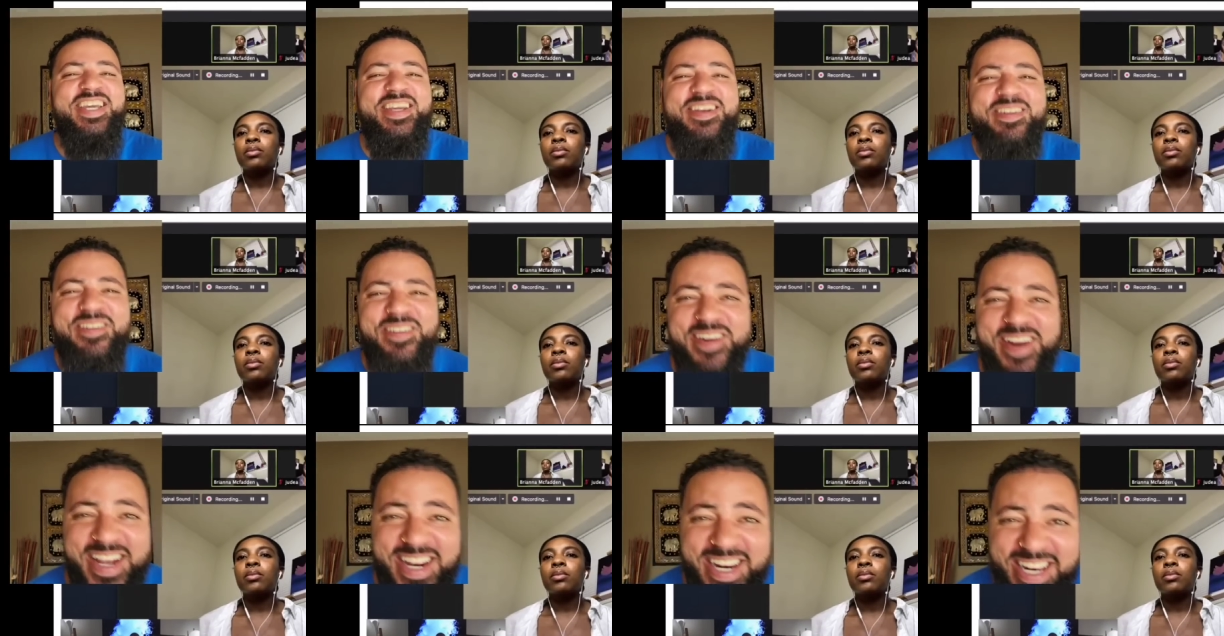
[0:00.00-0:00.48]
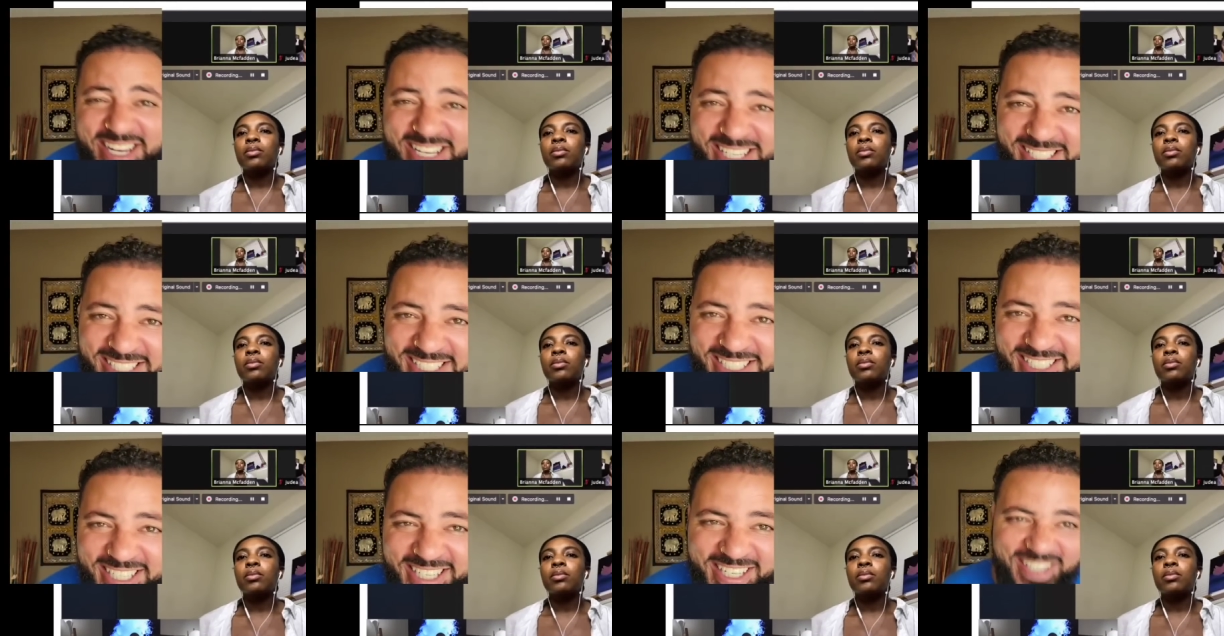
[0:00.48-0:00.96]
Speaker 1: He
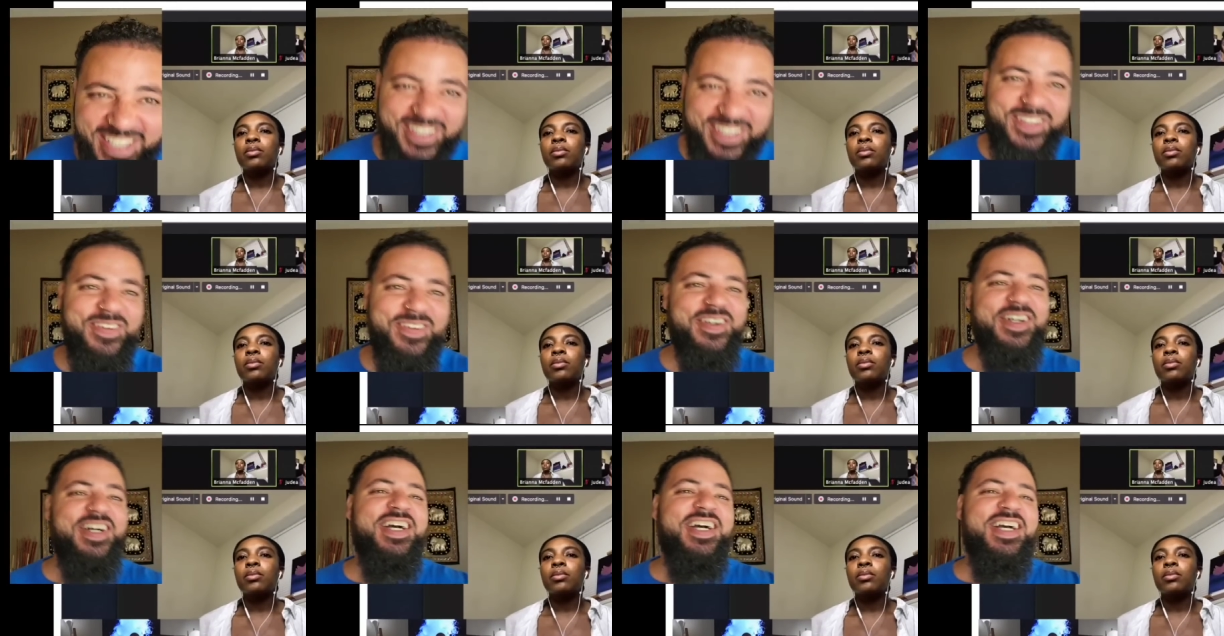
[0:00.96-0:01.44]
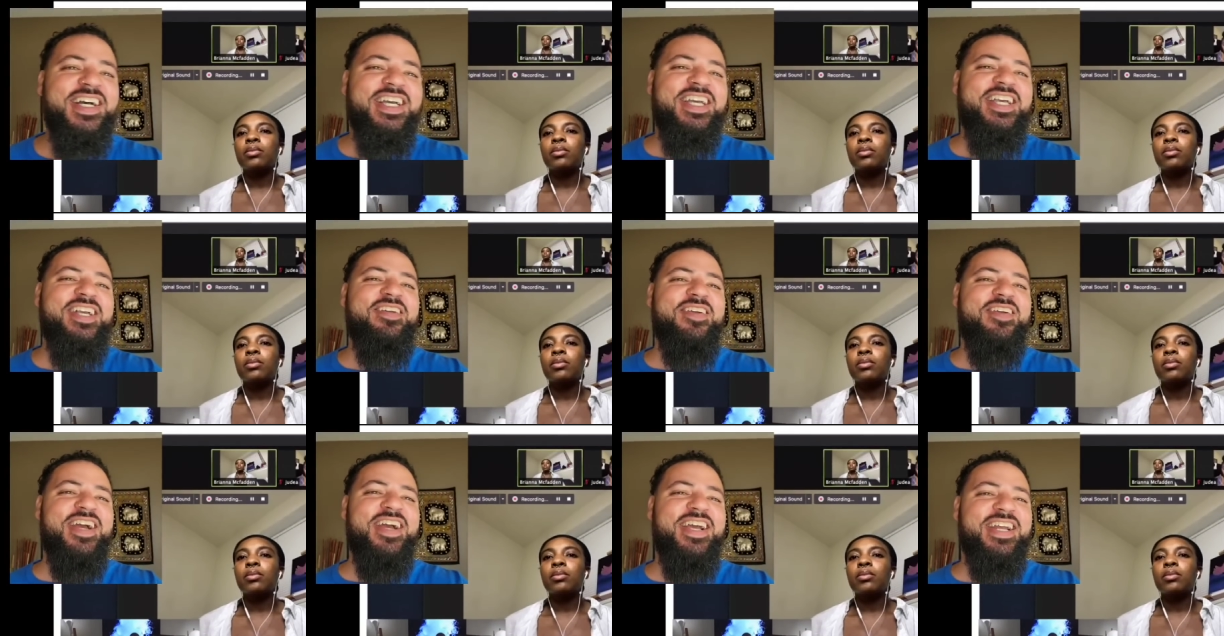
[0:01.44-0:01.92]
ready to go.
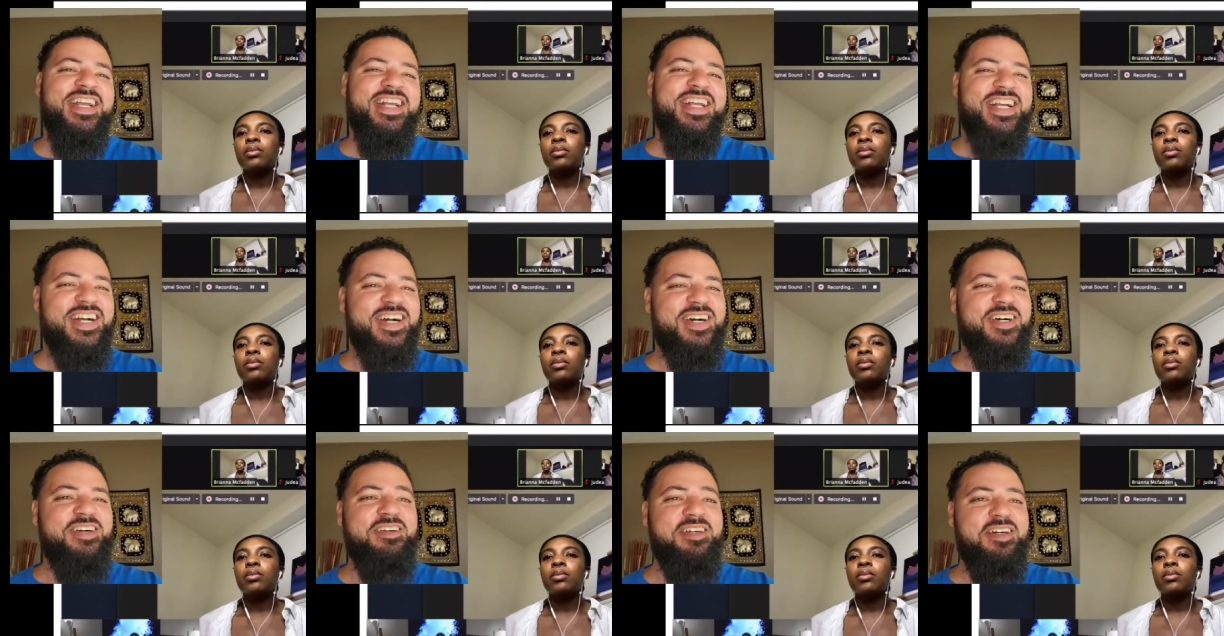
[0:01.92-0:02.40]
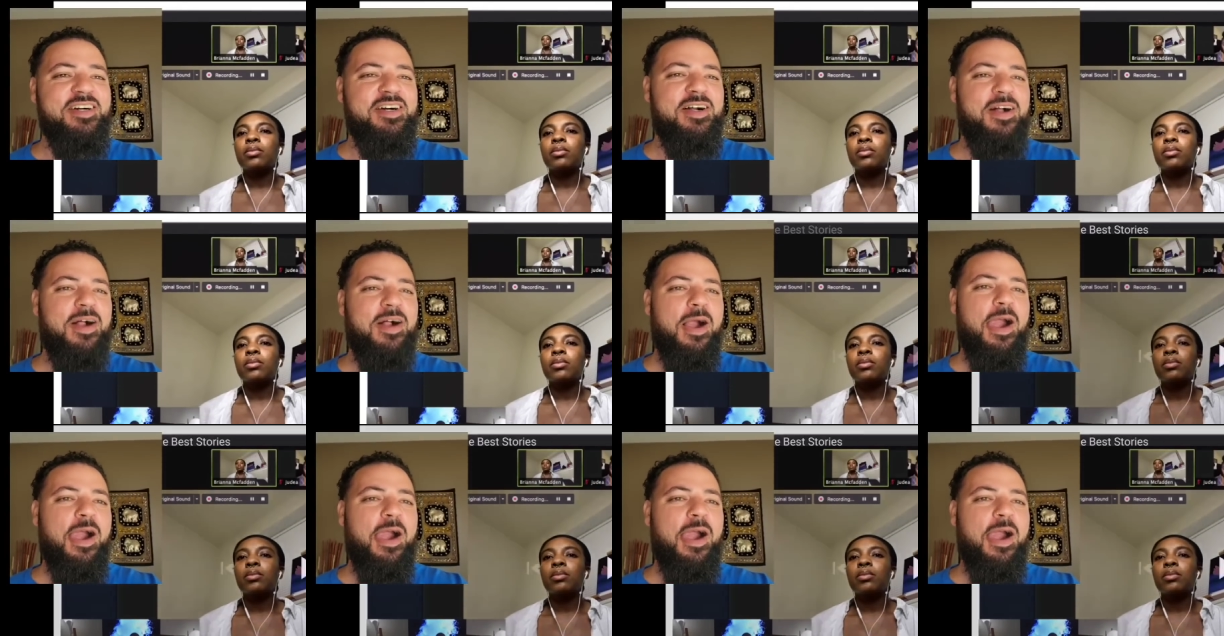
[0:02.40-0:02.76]
He ready to go.